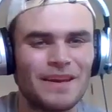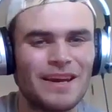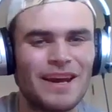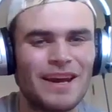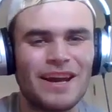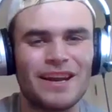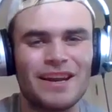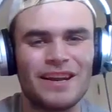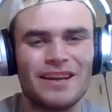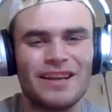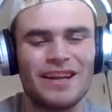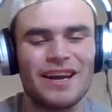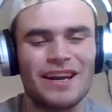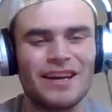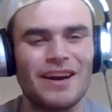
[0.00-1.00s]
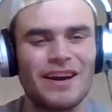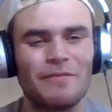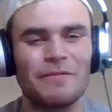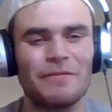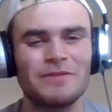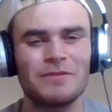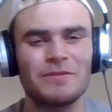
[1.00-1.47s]
And
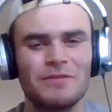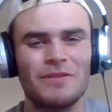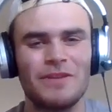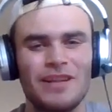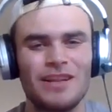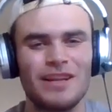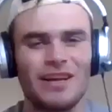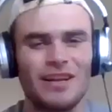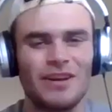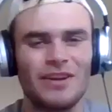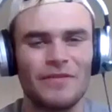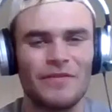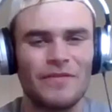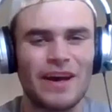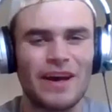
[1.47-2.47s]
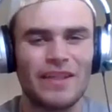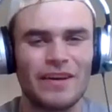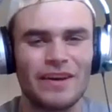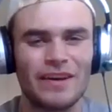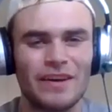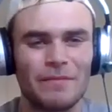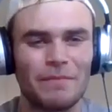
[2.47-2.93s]
we've talked to a lot of
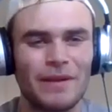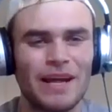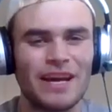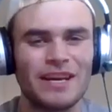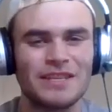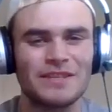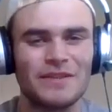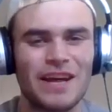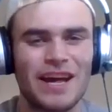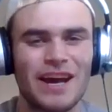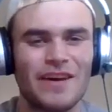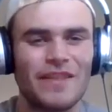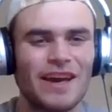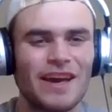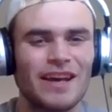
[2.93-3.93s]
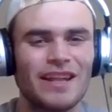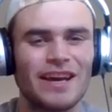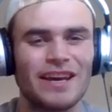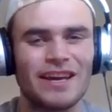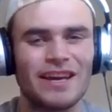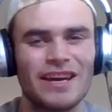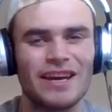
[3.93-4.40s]
other players on how they
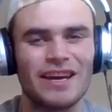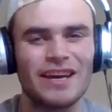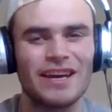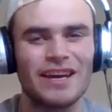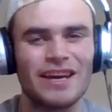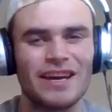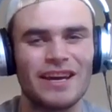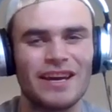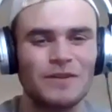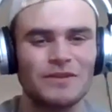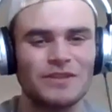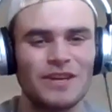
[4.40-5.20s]
achieve their goals.